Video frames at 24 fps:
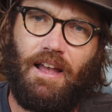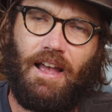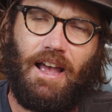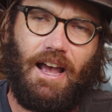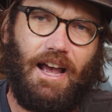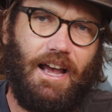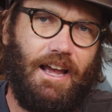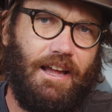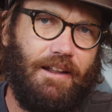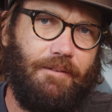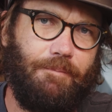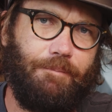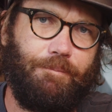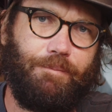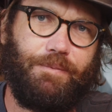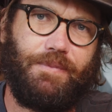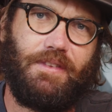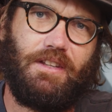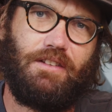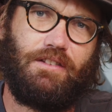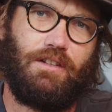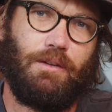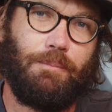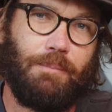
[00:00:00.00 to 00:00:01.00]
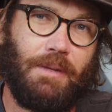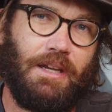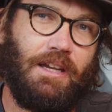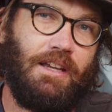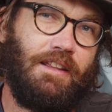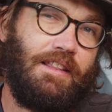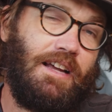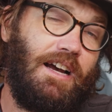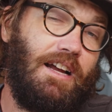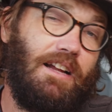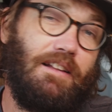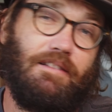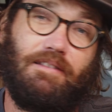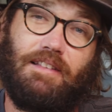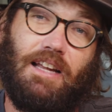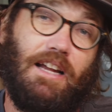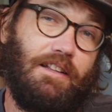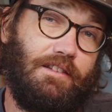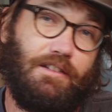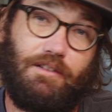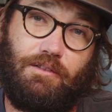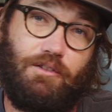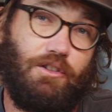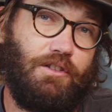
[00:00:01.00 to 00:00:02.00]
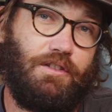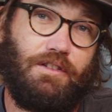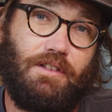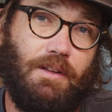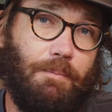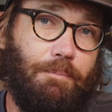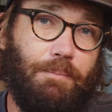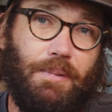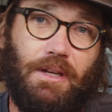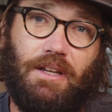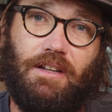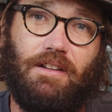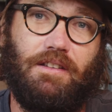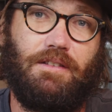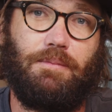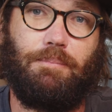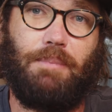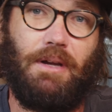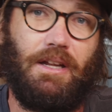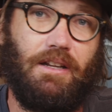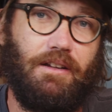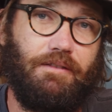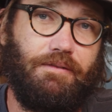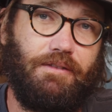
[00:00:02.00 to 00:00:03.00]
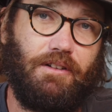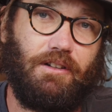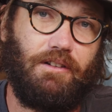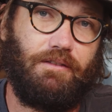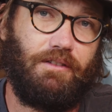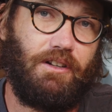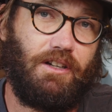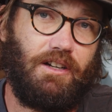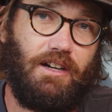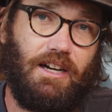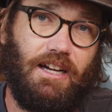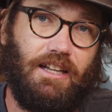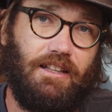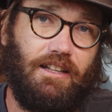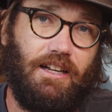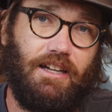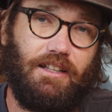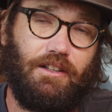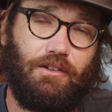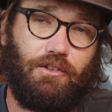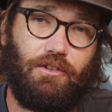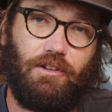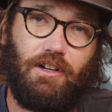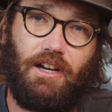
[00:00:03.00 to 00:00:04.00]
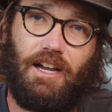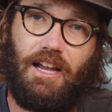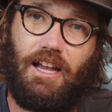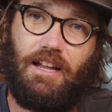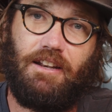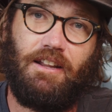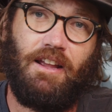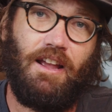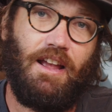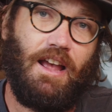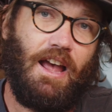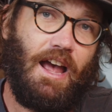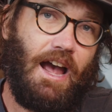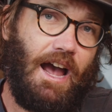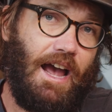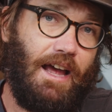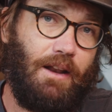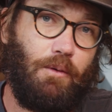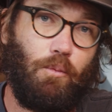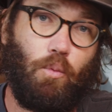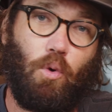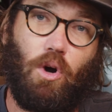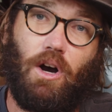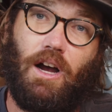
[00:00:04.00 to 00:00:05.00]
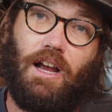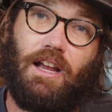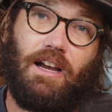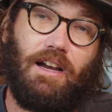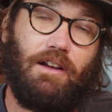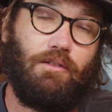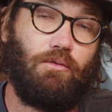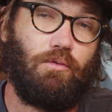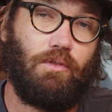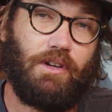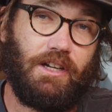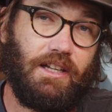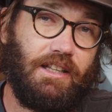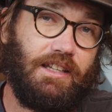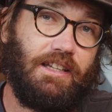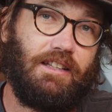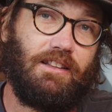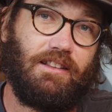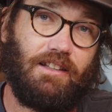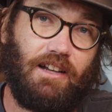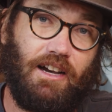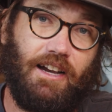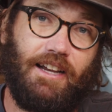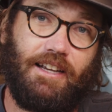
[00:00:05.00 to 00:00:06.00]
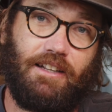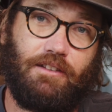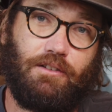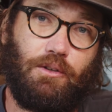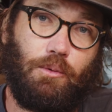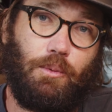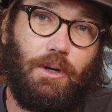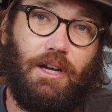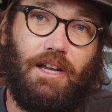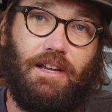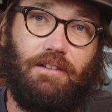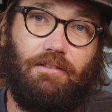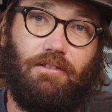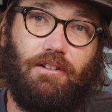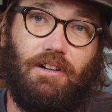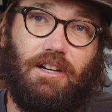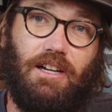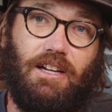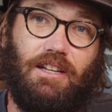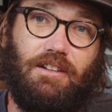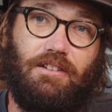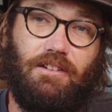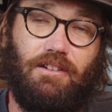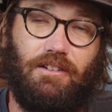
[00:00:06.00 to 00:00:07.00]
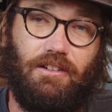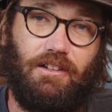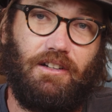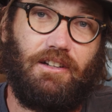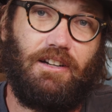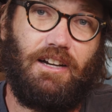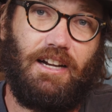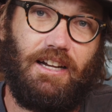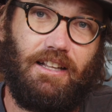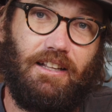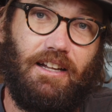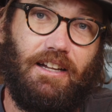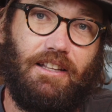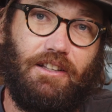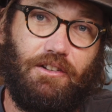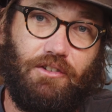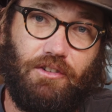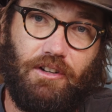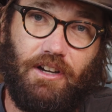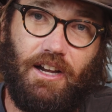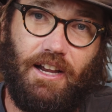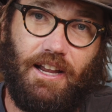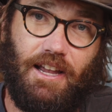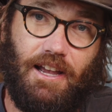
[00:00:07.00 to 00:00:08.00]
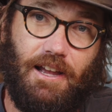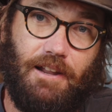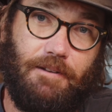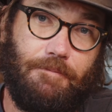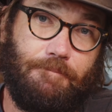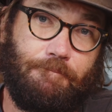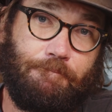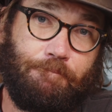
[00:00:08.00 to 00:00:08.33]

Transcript: And to me, that's just the biggest benefit of a kite like the TRIAD and why I really like to wave ride on a kite like the TRIAD.